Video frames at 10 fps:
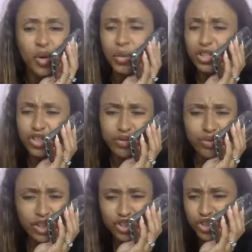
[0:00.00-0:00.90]
We
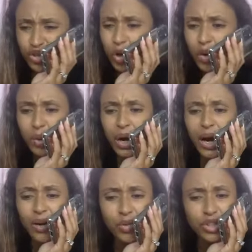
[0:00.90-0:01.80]
trust you, oh
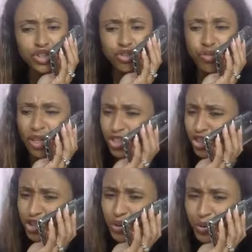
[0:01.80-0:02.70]
God. We
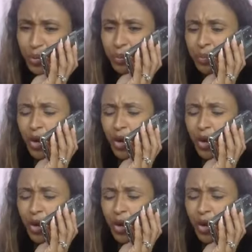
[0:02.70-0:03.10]
trust you.